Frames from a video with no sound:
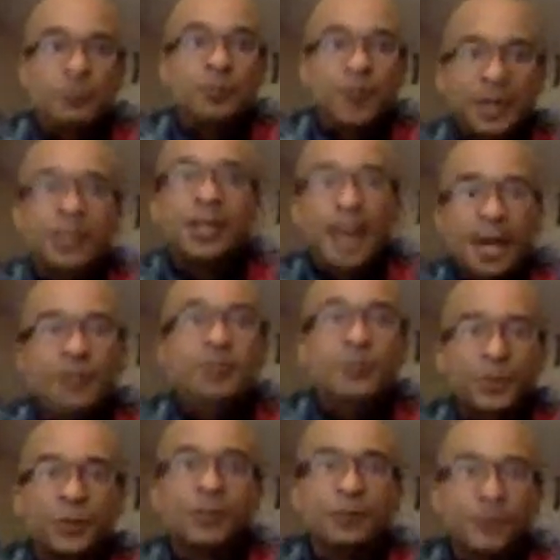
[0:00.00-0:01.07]
but it has
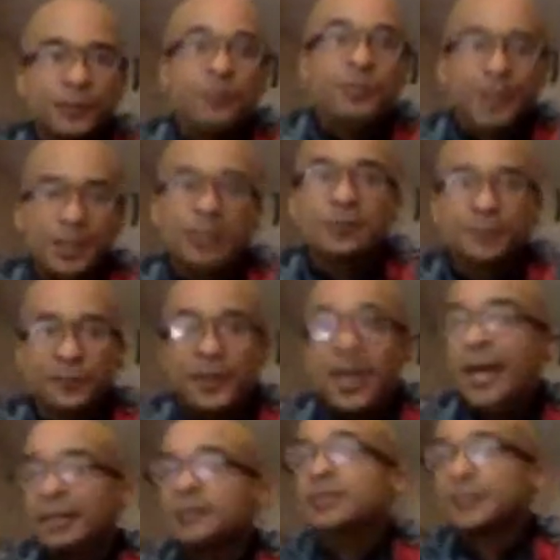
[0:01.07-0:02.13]
more of an
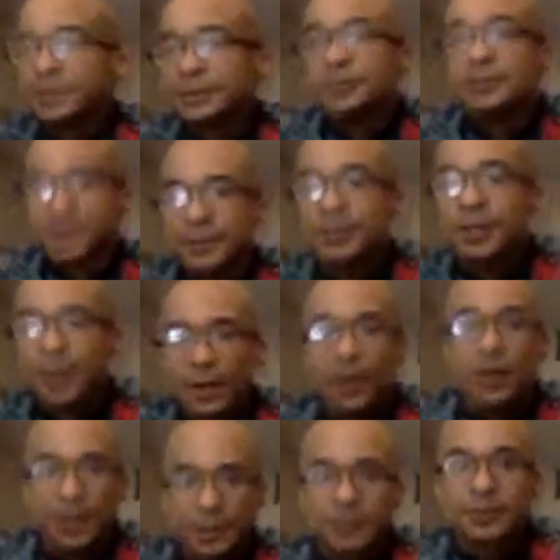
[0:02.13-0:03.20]
effect
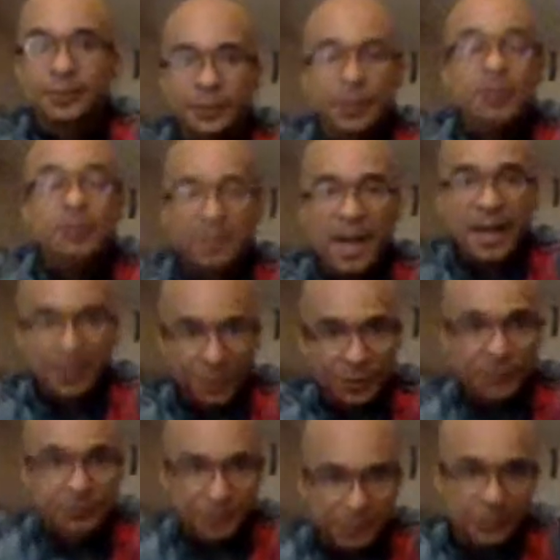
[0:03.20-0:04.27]
on matter
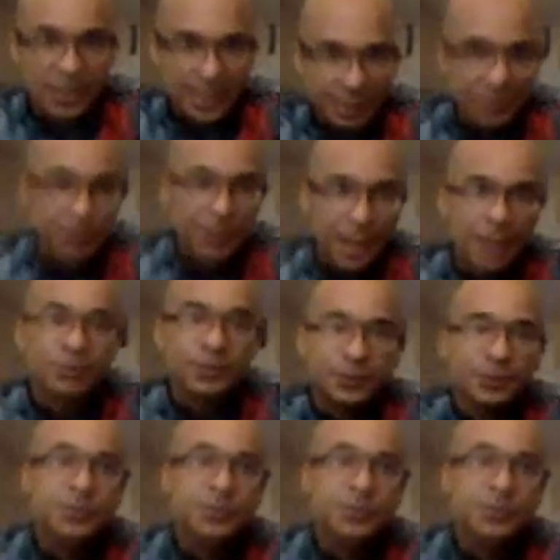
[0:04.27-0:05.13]
that it encounters.